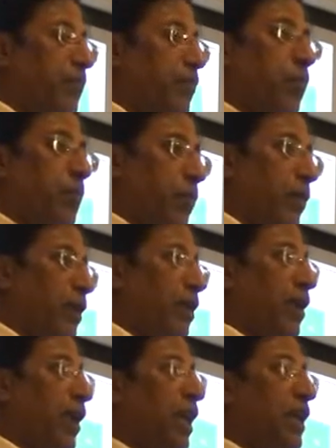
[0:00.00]
You have provided
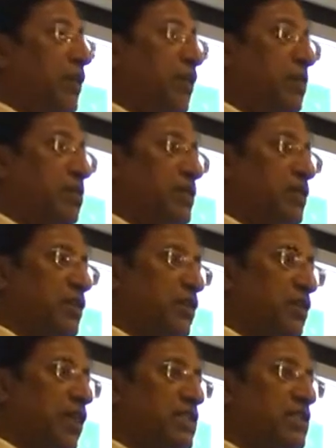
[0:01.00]
81%
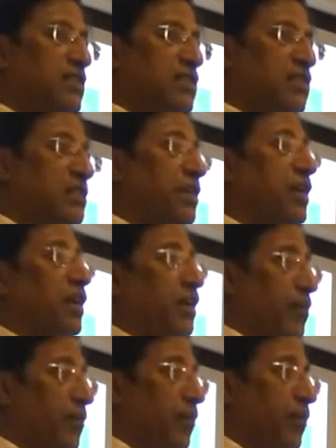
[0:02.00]
of the asset is remaining.
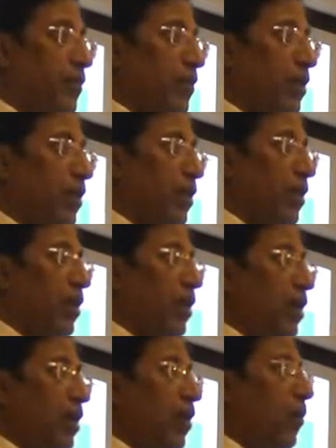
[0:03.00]

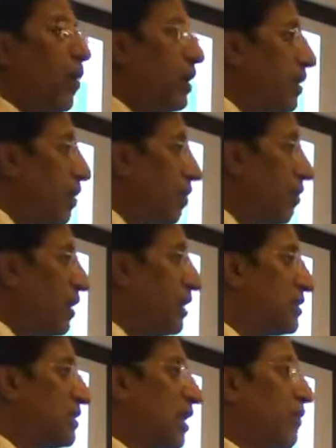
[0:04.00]
1 year only
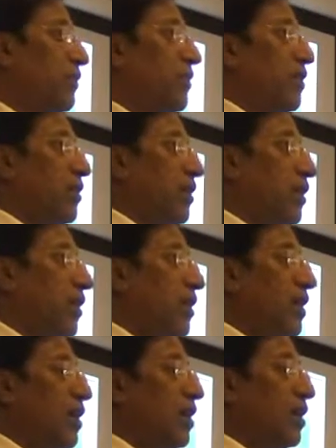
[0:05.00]
is left.
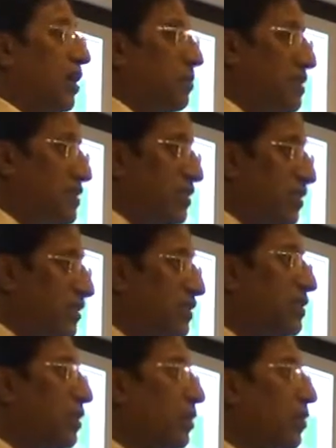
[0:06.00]
That means in
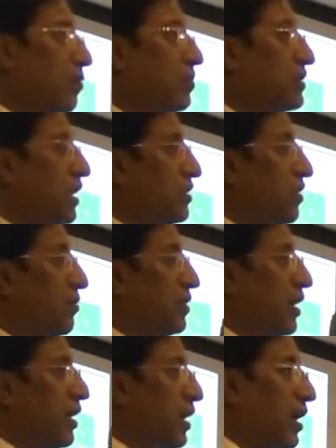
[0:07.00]
this year you have to charge off
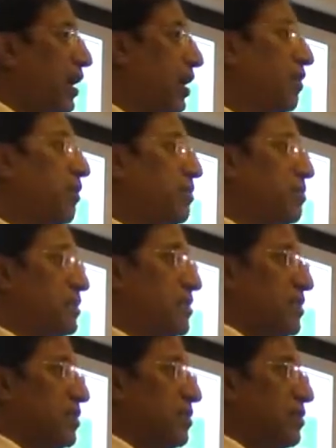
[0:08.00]
the entire 81%
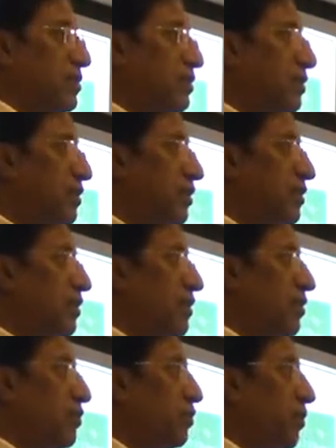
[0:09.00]

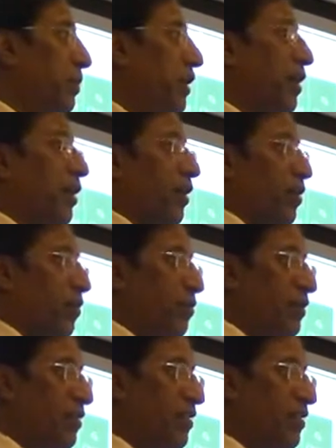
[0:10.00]
to the P&L account.